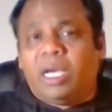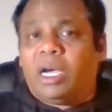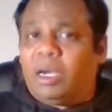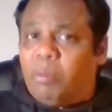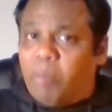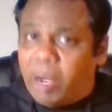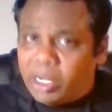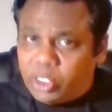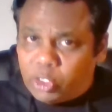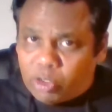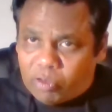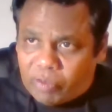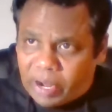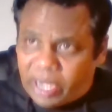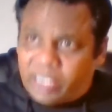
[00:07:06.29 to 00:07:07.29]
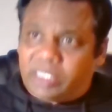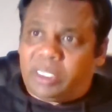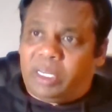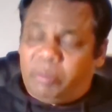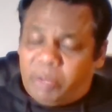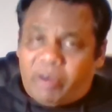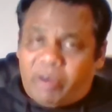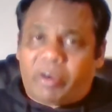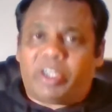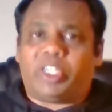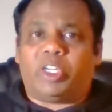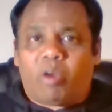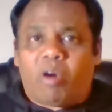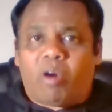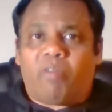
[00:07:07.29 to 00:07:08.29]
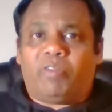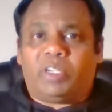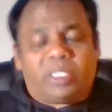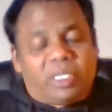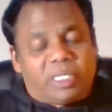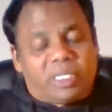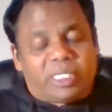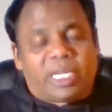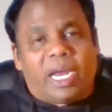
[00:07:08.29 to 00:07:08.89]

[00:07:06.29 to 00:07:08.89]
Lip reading: a bunch of ex-immigration officers,